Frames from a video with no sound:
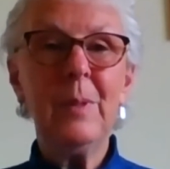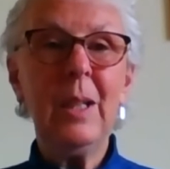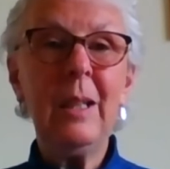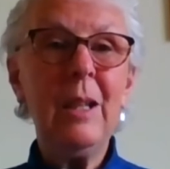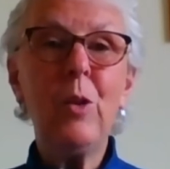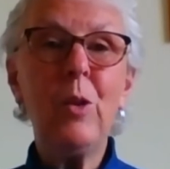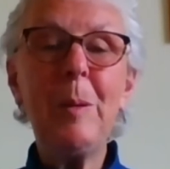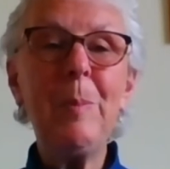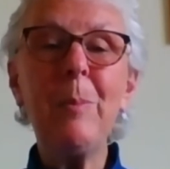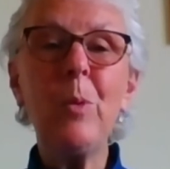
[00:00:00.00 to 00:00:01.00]
and there will be
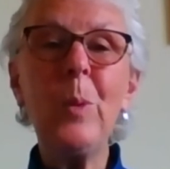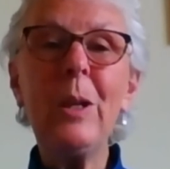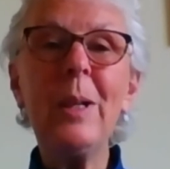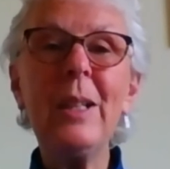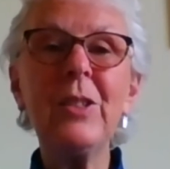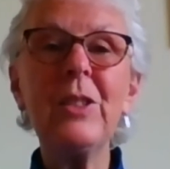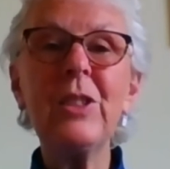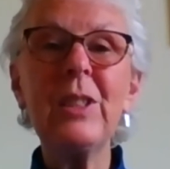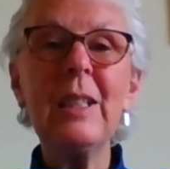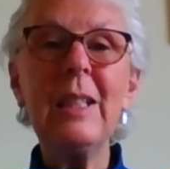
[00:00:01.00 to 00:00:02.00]
people we quite
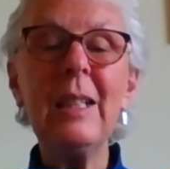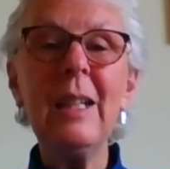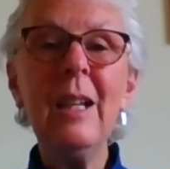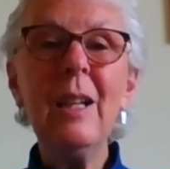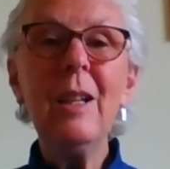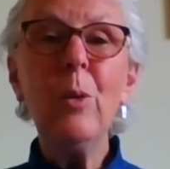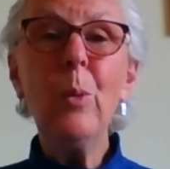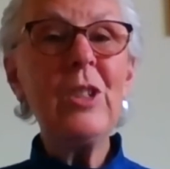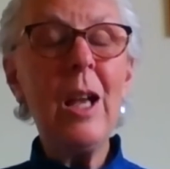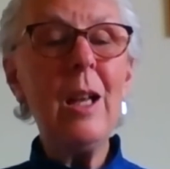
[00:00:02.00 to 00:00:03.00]
sincerely
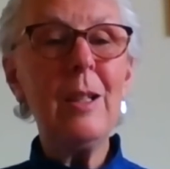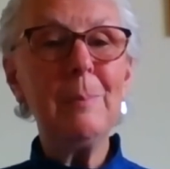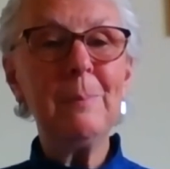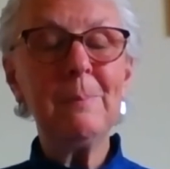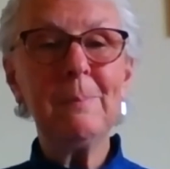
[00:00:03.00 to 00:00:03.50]
wish harm,